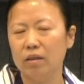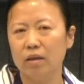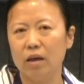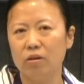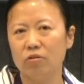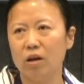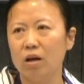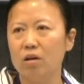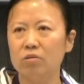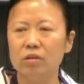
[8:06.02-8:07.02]
at your
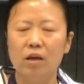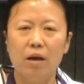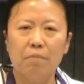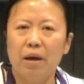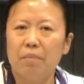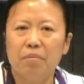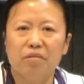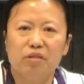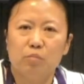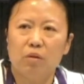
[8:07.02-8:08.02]
house,
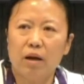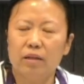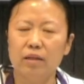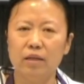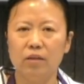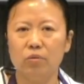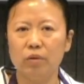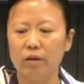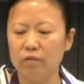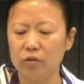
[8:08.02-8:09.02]
peppers, broccoli, you know,
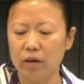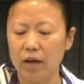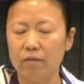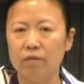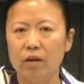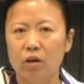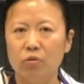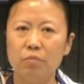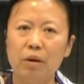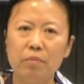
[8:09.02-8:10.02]
whatever you have.
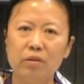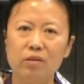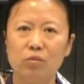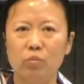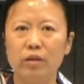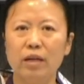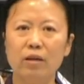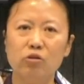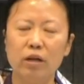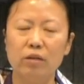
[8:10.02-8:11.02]
Remember this, we're
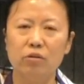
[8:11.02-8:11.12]
not trying to